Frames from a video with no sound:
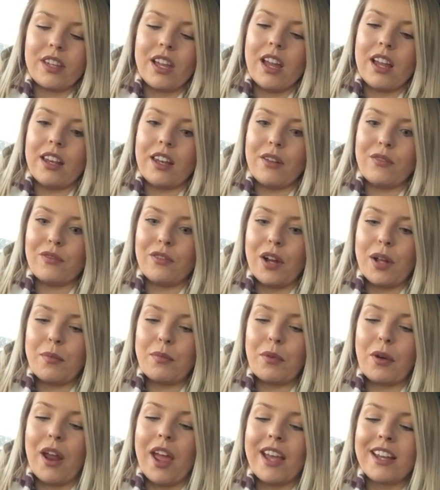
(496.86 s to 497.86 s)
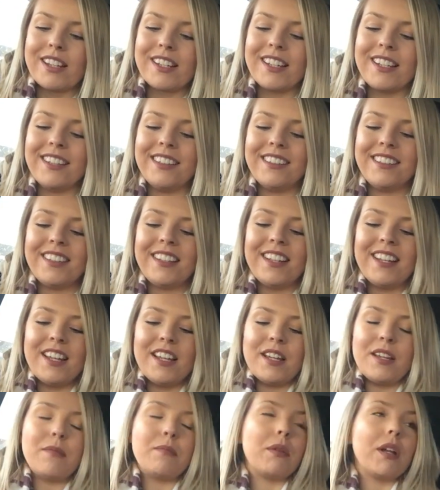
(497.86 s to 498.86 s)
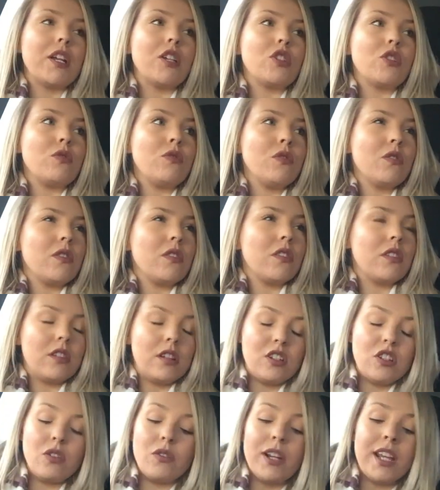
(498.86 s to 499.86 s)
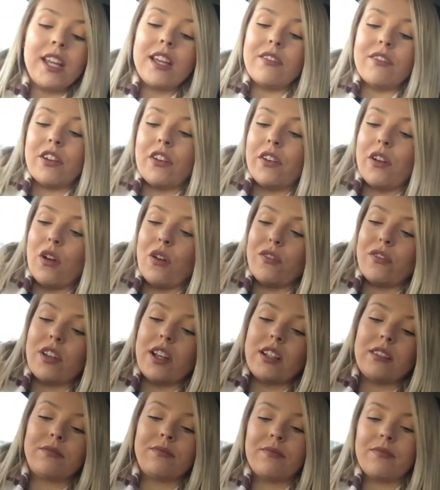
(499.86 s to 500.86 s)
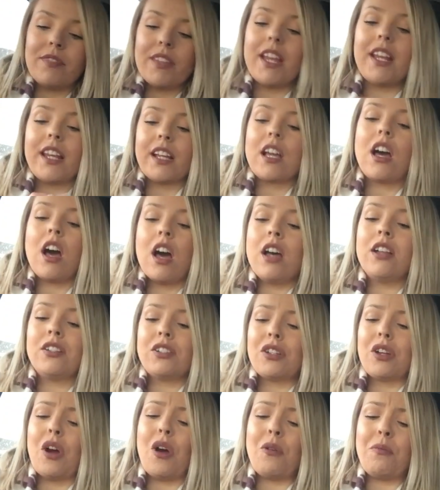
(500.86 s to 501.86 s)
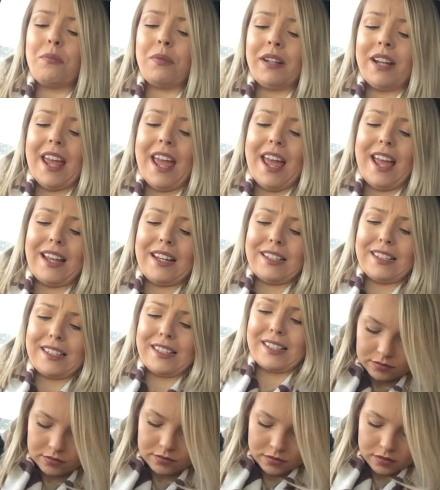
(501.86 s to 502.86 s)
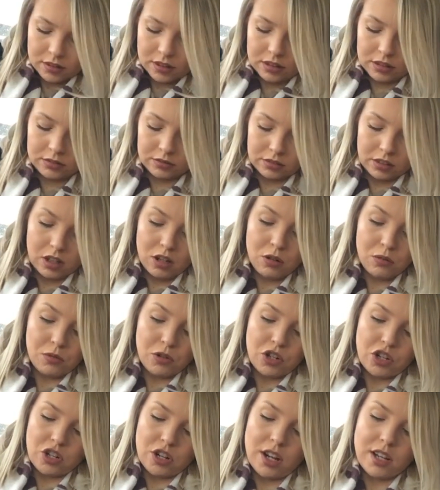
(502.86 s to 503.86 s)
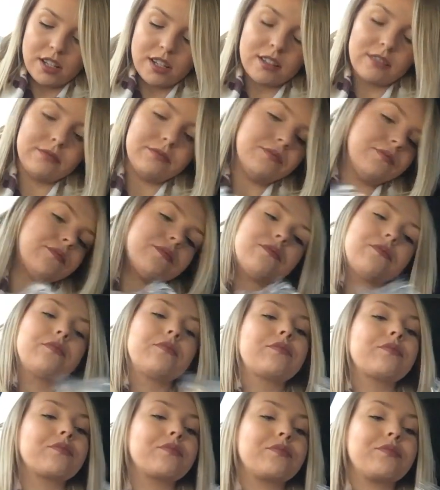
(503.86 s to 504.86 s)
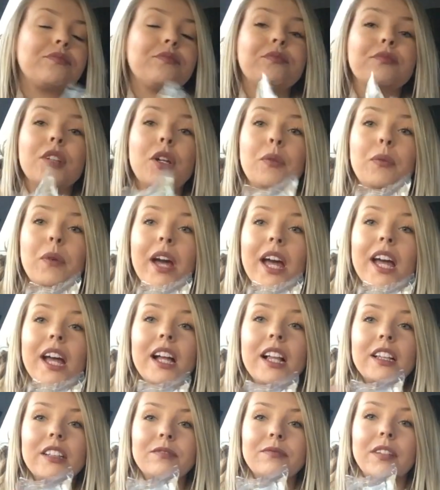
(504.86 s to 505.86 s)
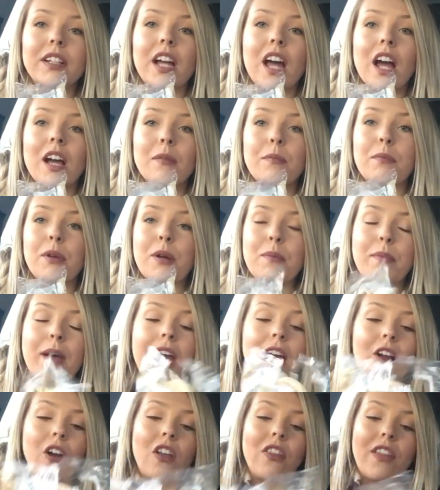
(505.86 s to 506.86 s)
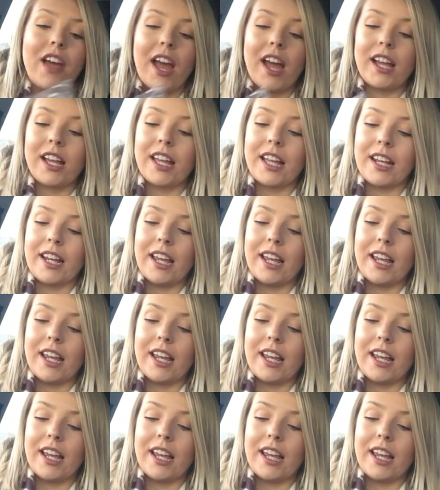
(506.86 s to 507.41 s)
I love white bread, but I don't eat it very often, and I can't open it. Oh shit. Well, I can't put a peg on that, can